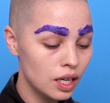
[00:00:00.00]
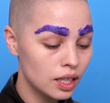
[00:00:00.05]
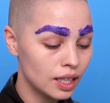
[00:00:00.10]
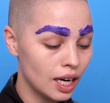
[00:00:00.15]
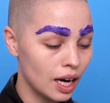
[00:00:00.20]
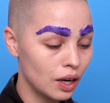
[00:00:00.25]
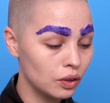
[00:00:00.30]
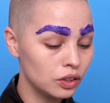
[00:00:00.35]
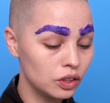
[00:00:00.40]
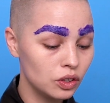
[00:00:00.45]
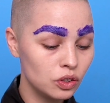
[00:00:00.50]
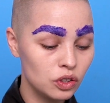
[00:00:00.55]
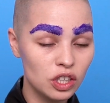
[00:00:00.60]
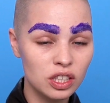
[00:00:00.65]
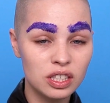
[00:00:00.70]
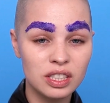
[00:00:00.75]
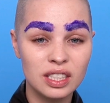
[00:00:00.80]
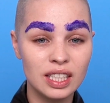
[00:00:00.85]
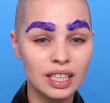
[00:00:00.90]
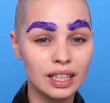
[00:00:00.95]
Now you
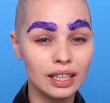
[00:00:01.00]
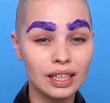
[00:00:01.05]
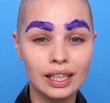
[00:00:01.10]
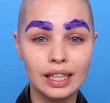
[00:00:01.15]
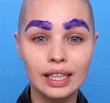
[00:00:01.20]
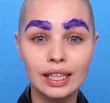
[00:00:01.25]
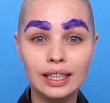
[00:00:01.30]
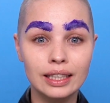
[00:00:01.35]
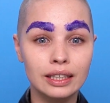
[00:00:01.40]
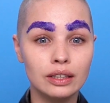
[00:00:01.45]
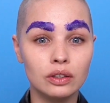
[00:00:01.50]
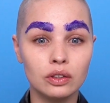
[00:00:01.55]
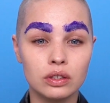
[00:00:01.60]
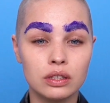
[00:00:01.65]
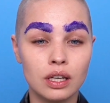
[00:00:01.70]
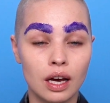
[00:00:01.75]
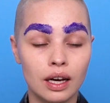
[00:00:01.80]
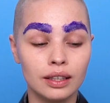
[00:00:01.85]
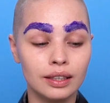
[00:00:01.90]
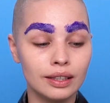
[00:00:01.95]
just need a little
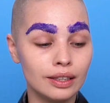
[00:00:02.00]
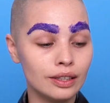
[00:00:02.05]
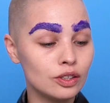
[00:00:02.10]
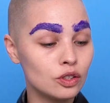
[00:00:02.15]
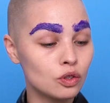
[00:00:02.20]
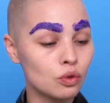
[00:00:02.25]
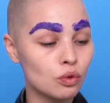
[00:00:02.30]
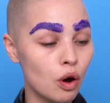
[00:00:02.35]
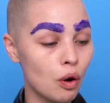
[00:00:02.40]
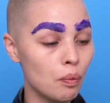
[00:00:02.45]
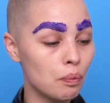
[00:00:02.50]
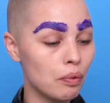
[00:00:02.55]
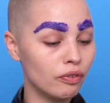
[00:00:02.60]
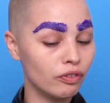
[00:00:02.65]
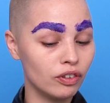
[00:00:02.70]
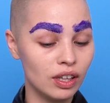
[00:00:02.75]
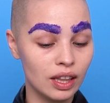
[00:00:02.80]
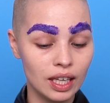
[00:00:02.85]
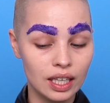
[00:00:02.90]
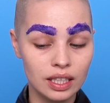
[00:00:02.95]
tiny drop
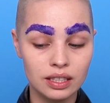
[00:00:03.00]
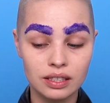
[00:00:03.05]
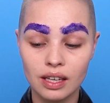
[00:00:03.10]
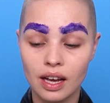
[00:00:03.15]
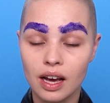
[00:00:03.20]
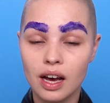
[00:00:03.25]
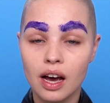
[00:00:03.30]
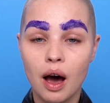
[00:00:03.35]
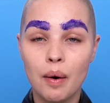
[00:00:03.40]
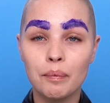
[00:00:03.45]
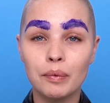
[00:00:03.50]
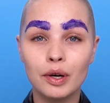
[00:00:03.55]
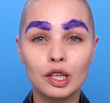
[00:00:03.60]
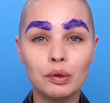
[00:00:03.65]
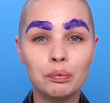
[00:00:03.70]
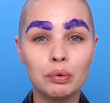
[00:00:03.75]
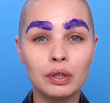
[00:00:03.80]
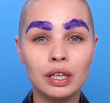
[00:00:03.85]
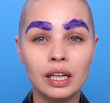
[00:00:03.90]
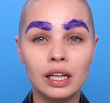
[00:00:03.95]
for this. I'm going
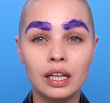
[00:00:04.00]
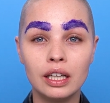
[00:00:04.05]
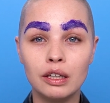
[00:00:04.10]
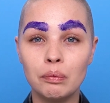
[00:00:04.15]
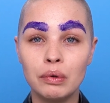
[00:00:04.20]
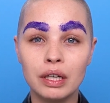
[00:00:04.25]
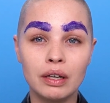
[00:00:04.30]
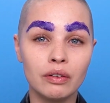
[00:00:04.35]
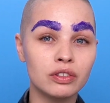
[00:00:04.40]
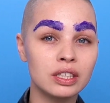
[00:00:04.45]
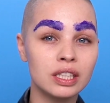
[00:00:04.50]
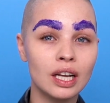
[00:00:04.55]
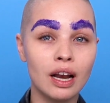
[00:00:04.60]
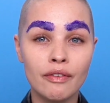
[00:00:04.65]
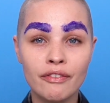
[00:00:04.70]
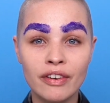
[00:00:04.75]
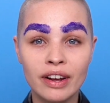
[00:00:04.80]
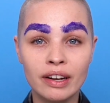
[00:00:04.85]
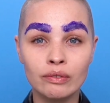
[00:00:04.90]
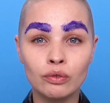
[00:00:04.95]
to put a little bit of
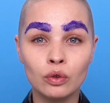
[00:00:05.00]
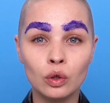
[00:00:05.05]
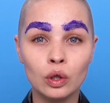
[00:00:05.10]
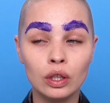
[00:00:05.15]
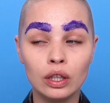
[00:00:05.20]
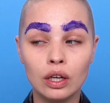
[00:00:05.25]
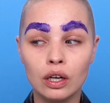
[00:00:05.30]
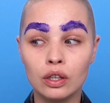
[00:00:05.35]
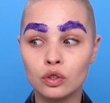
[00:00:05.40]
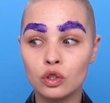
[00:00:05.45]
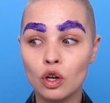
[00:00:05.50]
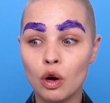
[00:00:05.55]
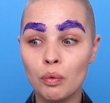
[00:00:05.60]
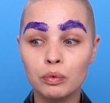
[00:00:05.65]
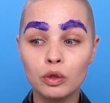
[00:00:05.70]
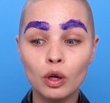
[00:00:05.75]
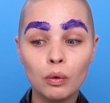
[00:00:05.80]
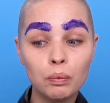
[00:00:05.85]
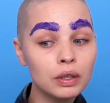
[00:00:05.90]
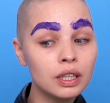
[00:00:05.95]
cellophane foil on top,
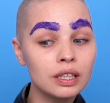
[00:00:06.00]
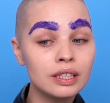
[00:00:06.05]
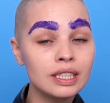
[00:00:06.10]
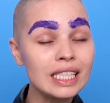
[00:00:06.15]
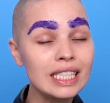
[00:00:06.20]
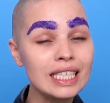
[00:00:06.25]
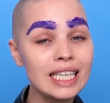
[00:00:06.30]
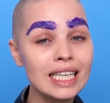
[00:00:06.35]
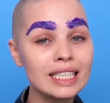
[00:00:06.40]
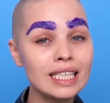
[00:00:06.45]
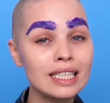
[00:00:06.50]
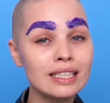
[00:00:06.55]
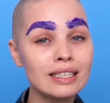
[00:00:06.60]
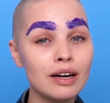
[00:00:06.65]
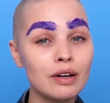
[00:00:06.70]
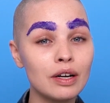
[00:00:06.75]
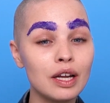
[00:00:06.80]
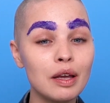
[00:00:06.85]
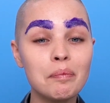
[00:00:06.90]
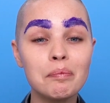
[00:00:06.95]
not because it's
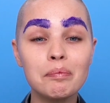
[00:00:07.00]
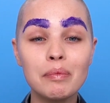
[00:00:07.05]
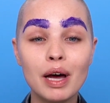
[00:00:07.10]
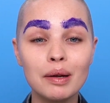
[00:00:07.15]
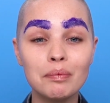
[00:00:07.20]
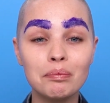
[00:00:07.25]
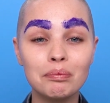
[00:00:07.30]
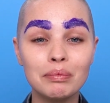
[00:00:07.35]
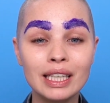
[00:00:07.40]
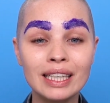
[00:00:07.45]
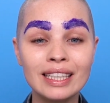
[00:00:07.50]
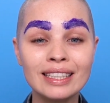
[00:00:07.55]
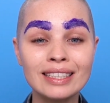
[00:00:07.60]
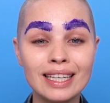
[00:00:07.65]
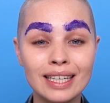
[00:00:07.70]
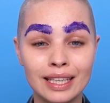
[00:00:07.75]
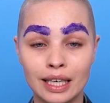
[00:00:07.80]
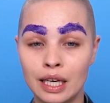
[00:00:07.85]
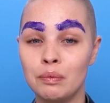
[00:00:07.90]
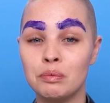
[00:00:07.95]
necessary, but because
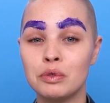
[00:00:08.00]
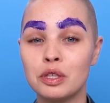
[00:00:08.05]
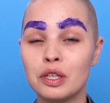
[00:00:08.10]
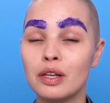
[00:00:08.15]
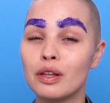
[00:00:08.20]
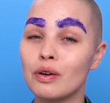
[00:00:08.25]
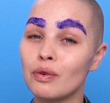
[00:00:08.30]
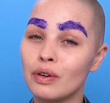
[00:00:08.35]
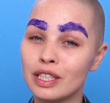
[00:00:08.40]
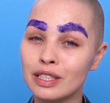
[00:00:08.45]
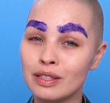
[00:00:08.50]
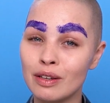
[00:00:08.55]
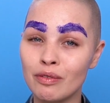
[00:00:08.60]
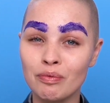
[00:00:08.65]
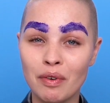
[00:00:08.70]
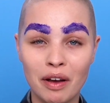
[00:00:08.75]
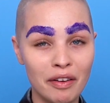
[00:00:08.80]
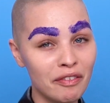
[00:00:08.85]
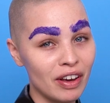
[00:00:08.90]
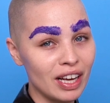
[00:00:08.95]
it keeps the rest of
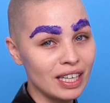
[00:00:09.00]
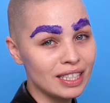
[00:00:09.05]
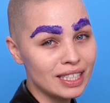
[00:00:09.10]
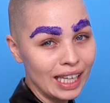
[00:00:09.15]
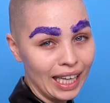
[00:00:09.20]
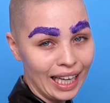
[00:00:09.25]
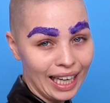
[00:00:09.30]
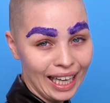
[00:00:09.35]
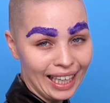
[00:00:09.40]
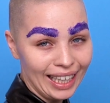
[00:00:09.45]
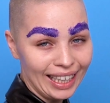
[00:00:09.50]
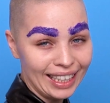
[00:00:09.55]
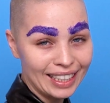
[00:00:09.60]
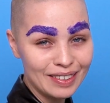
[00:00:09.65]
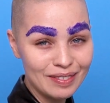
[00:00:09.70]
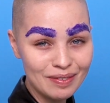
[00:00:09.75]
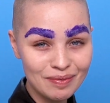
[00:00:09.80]
my face clean.